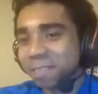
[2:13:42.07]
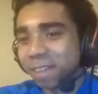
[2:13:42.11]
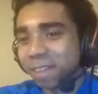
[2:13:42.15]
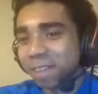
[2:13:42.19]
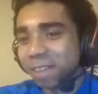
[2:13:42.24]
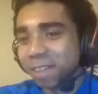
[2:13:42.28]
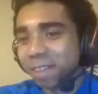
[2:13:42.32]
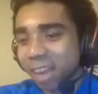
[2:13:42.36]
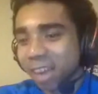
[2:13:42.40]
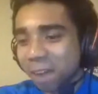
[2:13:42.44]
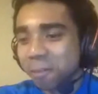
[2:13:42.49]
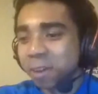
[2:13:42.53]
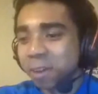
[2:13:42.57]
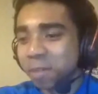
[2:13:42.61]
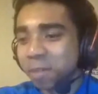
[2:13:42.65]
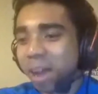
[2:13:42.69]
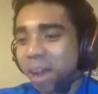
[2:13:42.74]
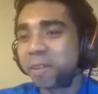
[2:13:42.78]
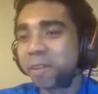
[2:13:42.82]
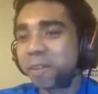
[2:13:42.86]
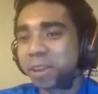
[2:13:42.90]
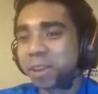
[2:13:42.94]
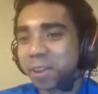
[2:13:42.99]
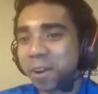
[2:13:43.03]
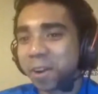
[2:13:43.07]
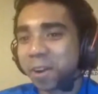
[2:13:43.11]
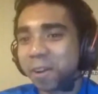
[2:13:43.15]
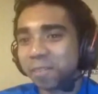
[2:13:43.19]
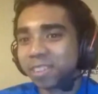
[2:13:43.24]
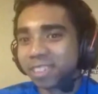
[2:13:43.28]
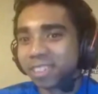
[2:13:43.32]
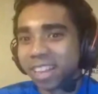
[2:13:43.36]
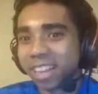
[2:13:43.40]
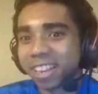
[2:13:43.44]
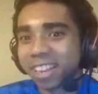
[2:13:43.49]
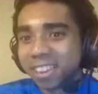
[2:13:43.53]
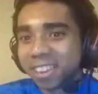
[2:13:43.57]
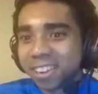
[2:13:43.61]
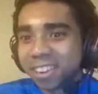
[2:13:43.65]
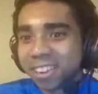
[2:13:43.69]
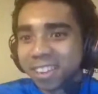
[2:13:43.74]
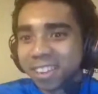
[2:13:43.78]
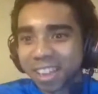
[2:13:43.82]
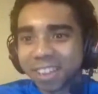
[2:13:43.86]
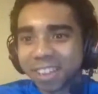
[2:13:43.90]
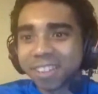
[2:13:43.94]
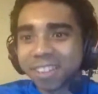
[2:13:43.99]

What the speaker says: Like I want to go over. It's like